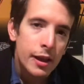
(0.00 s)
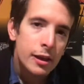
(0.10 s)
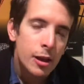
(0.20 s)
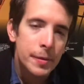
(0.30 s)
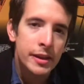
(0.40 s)

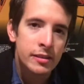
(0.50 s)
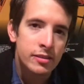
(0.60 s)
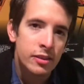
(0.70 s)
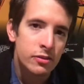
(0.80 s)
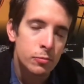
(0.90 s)
Coming into
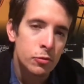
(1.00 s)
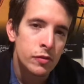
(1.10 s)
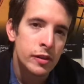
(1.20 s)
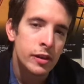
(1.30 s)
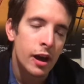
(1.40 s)
this
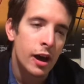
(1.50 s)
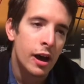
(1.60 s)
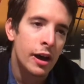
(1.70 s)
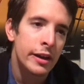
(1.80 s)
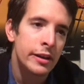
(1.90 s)
movie,
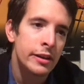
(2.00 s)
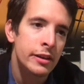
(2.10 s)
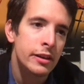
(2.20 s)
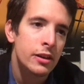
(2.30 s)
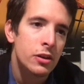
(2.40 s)
I